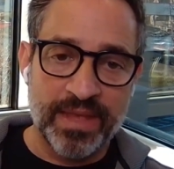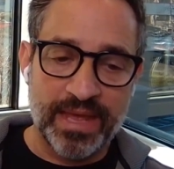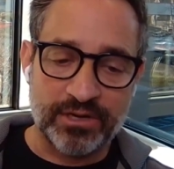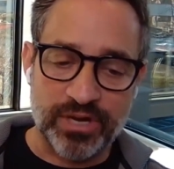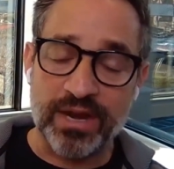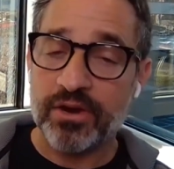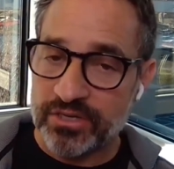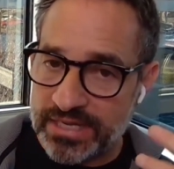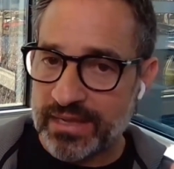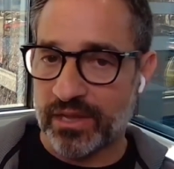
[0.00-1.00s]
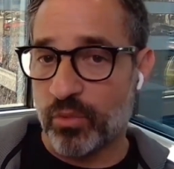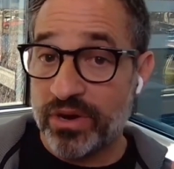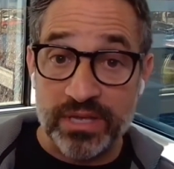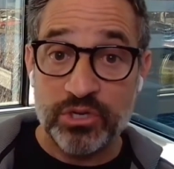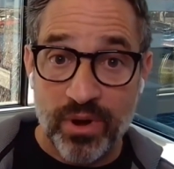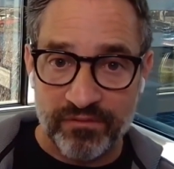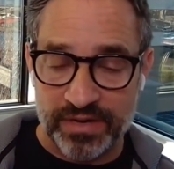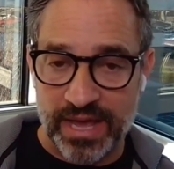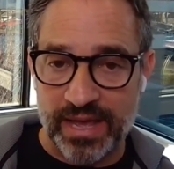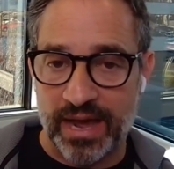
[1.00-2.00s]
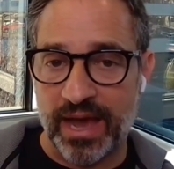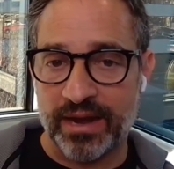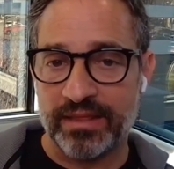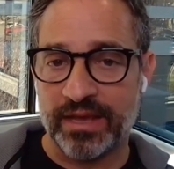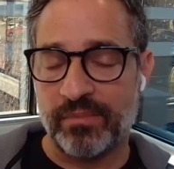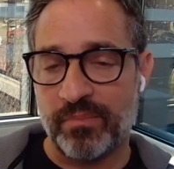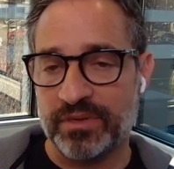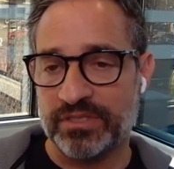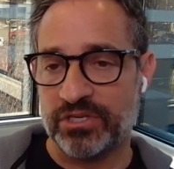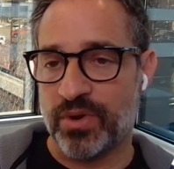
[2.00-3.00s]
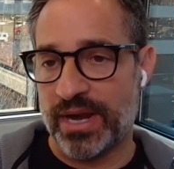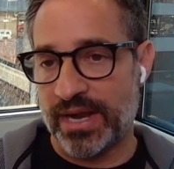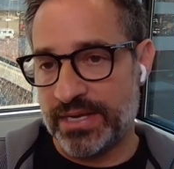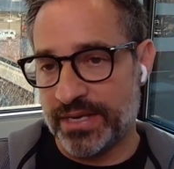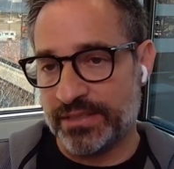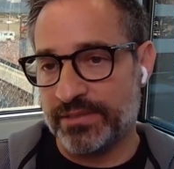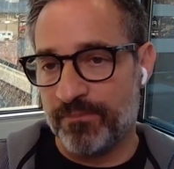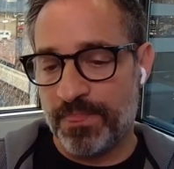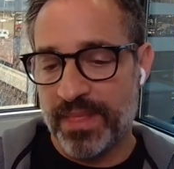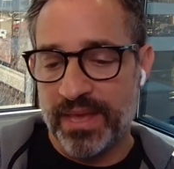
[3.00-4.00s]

And I tried to understand, what do they do every day? How do they come up with such great ideas?